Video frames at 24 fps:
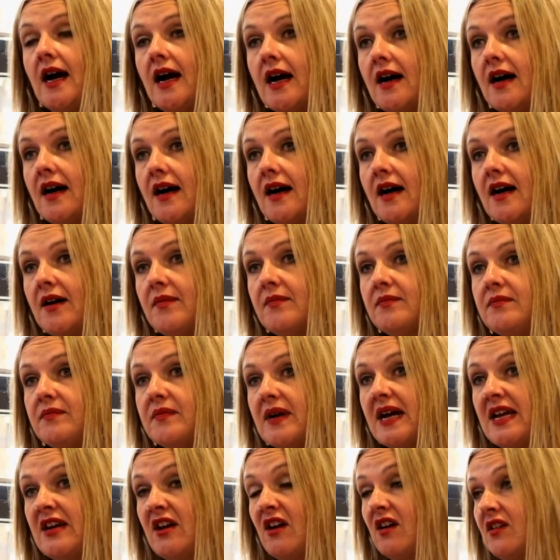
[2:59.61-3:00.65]

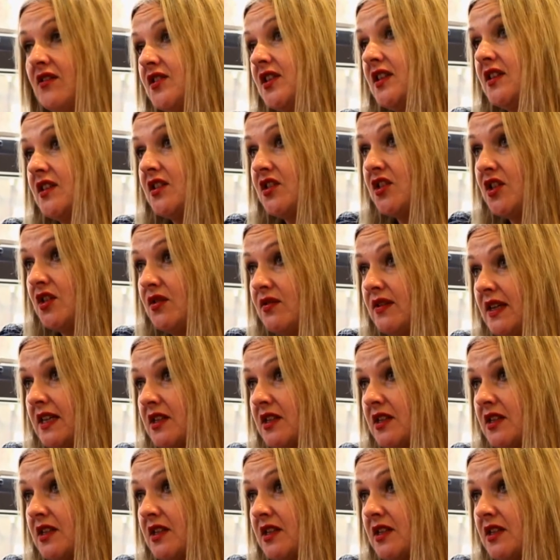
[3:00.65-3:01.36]
um, enhancing the student